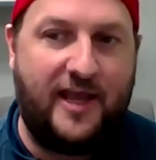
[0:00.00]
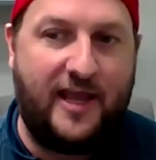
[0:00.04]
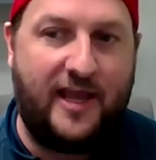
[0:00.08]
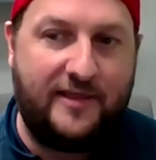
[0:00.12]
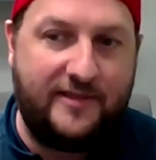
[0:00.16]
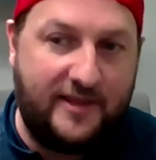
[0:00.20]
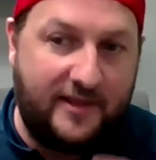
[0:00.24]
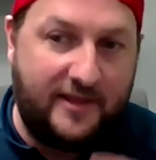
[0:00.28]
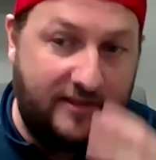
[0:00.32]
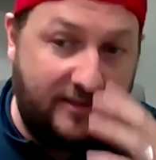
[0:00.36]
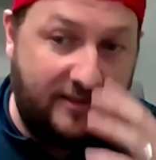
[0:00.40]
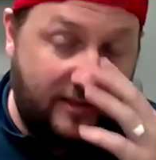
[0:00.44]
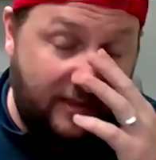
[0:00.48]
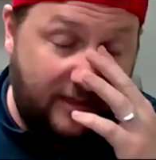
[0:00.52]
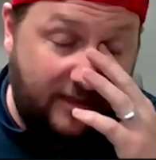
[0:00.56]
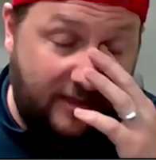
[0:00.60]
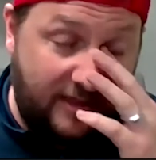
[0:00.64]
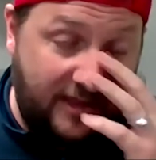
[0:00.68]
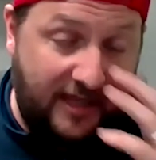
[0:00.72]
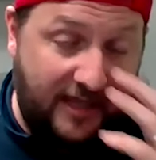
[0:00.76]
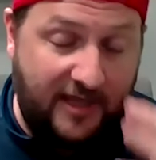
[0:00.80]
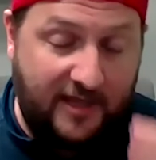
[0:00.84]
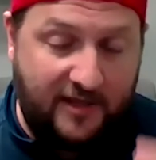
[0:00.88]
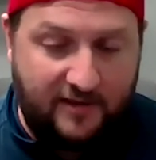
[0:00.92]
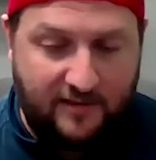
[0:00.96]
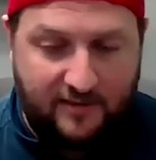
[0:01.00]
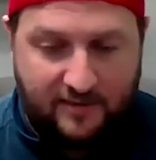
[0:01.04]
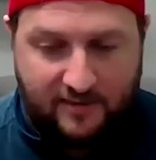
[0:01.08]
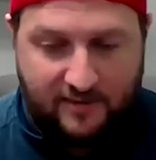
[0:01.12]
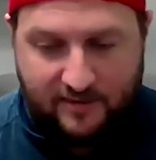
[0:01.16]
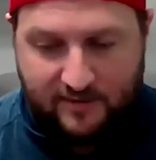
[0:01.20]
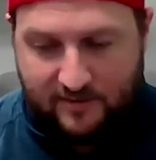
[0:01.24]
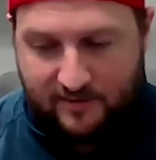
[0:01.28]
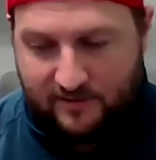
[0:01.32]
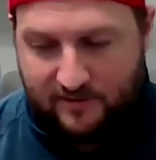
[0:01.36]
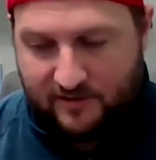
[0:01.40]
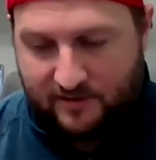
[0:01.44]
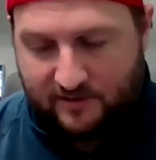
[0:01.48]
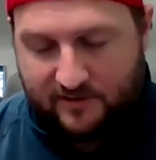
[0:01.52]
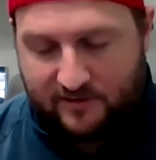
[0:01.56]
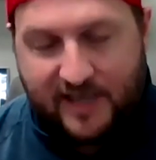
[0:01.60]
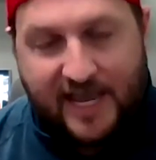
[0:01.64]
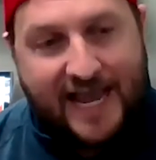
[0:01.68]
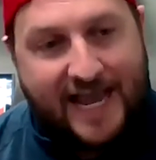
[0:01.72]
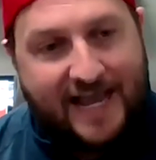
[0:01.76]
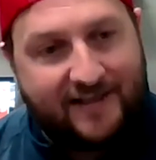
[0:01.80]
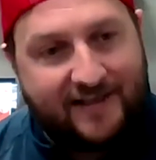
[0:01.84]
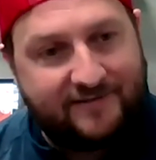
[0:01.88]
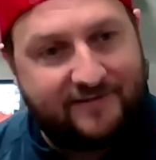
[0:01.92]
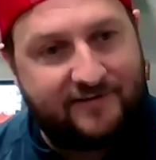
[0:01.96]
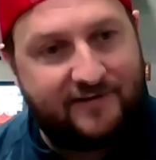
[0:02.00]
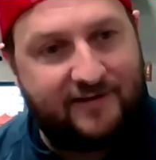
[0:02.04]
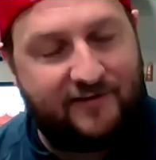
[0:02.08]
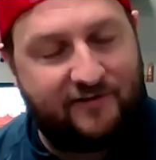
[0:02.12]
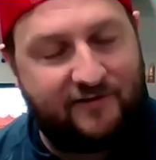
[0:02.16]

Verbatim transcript: And then the the last